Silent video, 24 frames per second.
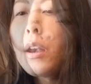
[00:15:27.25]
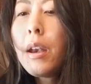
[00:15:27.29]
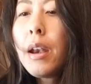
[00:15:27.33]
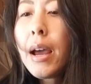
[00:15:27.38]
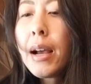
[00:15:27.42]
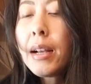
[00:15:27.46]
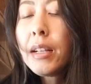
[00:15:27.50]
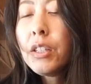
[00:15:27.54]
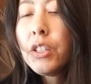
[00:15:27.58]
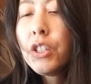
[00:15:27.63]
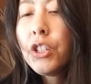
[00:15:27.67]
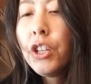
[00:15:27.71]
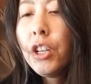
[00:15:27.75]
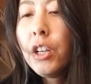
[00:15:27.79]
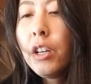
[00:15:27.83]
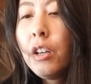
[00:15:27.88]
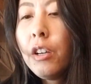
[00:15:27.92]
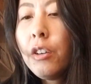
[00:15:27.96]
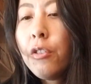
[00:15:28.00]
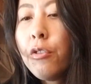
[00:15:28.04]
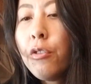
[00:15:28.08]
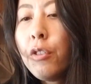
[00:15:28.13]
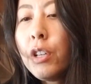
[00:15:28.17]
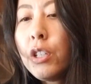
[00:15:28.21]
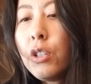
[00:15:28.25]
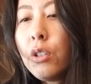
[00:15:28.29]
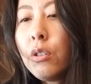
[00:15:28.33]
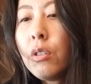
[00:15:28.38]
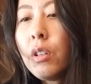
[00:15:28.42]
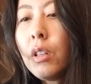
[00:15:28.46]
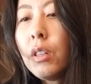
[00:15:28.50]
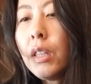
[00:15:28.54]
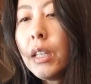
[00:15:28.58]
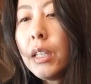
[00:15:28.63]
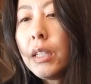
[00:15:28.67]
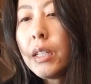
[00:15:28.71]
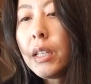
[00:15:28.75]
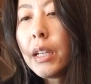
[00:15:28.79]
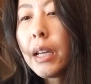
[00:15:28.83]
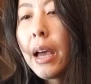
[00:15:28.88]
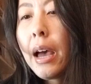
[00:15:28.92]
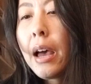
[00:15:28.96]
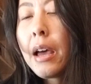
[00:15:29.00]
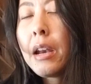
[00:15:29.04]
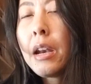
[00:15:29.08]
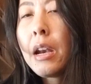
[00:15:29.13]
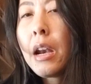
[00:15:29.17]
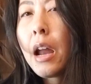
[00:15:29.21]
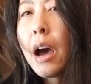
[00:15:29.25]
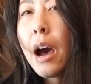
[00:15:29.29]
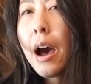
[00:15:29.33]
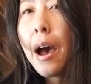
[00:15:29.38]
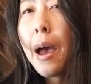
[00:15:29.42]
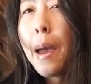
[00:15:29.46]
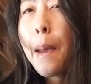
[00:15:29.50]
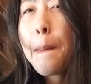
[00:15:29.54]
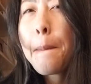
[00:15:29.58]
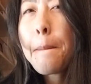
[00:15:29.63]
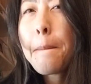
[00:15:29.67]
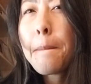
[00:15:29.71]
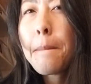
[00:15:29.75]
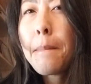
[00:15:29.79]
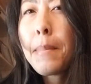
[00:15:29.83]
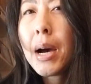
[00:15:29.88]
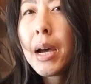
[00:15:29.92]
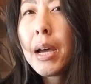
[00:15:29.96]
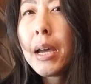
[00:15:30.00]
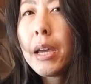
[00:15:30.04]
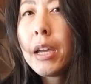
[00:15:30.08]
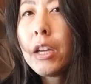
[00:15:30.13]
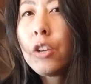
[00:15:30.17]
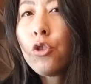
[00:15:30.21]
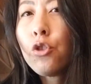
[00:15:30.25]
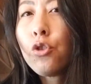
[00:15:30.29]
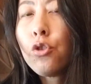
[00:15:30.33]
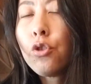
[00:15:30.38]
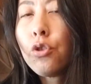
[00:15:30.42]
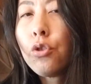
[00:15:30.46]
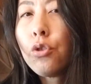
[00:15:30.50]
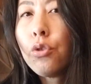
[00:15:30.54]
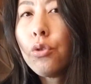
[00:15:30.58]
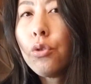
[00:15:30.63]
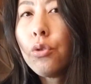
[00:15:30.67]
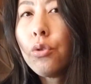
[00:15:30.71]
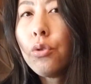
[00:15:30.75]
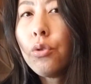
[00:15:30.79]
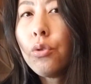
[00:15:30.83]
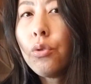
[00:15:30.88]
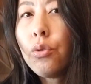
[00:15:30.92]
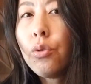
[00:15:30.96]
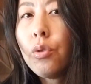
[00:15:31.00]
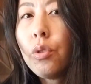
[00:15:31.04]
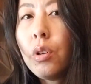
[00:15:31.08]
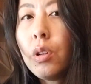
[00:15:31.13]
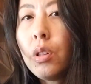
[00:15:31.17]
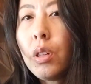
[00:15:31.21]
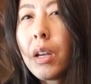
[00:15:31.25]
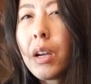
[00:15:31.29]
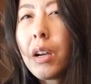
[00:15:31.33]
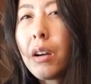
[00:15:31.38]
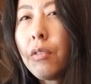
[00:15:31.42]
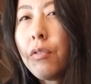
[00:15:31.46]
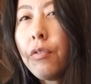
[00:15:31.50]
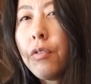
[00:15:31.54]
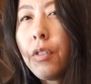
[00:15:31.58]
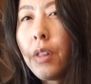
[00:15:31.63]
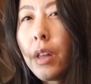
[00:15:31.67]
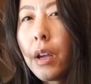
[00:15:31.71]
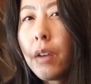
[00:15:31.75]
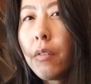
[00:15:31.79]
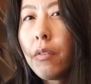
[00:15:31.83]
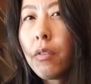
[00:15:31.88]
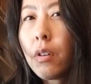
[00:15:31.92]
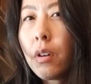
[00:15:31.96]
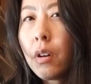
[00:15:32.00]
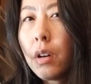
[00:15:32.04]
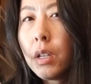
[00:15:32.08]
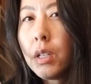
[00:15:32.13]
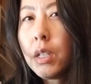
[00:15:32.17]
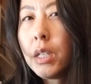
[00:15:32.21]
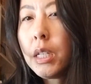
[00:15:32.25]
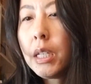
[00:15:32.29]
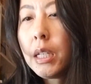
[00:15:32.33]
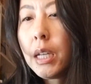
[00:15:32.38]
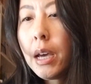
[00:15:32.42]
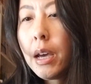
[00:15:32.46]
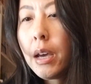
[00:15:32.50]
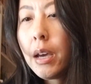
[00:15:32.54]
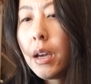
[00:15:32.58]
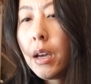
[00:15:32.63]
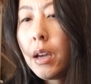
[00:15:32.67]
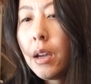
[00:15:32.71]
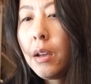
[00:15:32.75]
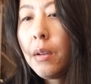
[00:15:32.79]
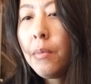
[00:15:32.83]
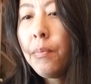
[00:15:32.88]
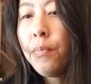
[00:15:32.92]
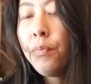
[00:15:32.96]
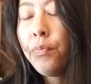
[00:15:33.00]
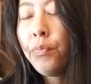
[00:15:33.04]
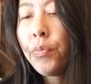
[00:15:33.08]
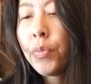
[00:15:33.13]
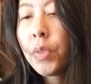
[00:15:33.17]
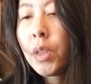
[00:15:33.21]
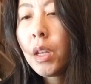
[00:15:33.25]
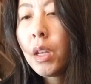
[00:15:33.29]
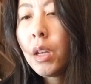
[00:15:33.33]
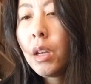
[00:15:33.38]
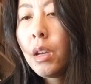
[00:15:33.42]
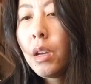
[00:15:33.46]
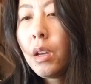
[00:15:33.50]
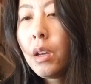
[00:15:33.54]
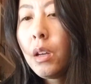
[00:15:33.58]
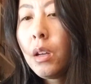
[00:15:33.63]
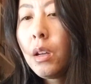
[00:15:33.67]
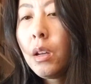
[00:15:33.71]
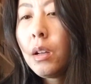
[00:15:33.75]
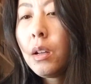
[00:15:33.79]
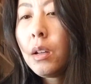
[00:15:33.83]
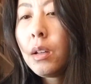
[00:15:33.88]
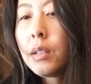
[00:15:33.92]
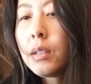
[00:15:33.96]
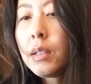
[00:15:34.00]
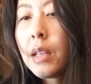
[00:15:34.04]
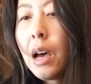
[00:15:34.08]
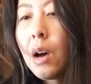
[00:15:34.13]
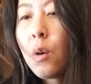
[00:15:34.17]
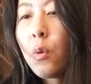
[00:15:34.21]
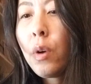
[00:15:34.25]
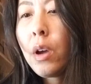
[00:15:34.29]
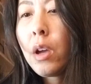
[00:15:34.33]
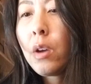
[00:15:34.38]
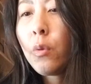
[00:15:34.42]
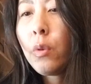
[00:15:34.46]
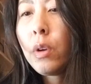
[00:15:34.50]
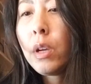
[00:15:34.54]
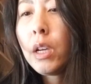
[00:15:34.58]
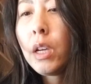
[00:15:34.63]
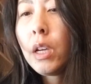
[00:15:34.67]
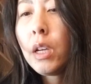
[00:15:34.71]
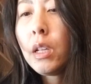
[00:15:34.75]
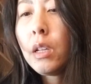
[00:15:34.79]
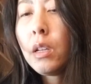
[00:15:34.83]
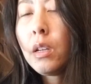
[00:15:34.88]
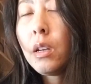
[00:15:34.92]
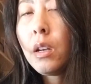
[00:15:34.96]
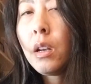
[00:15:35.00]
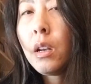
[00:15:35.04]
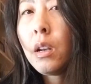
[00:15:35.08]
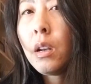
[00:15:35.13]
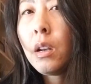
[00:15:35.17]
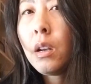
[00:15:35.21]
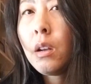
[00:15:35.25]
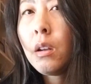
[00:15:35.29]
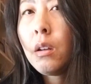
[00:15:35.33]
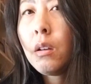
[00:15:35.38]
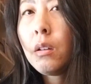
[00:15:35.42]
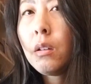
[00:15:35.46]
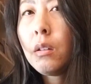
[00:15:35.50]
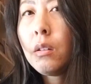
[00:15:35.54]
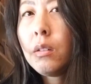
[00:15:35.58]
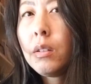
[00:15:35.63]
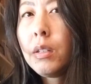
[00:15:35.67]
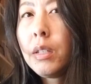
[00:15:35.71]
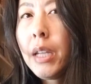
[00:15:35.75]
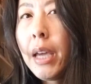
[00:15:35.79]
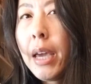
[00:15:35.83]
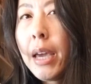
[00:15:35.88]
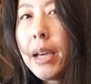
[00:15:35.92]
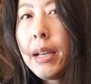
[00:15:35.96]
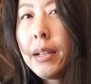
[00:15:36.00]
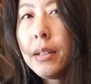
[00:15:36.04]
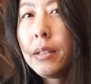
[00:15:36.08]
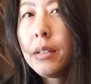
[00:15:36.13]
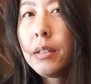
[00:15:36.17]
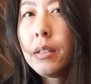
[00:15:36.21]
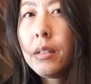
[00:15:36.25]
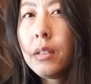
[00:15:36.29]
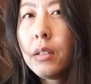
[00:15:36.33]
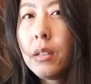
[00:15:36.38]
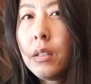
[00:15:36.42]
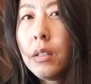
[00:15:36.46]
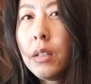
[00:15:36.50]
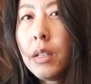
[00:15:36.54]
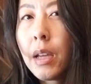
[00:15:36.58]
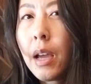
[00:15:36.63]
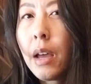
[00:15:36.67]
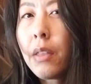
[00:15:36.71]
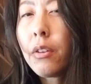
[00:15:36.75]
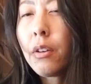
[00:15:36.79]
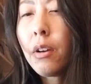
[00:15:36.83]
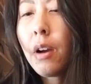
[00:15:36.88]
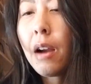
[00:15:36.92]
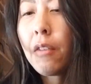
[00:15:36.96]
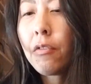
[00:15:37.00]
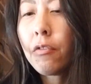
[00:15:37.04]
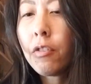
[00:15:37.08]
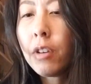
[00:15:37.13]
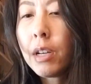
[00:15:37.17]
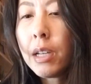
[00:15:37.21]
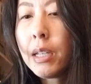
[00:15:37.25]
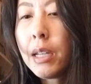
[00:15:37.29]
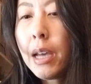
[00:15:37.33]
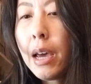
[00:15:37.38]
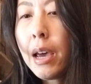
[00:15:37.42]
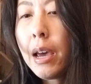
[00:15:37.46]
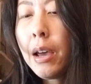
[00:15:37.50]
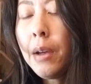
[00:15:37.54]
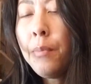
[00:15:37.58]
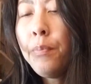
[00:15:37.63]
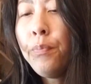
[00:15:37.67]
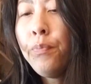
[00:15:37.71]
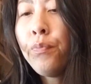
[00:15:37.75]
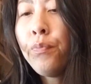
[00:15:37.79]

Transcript: Next year, if we do the Lindt again, I might do like a flavor a day, because that way we can taste together every day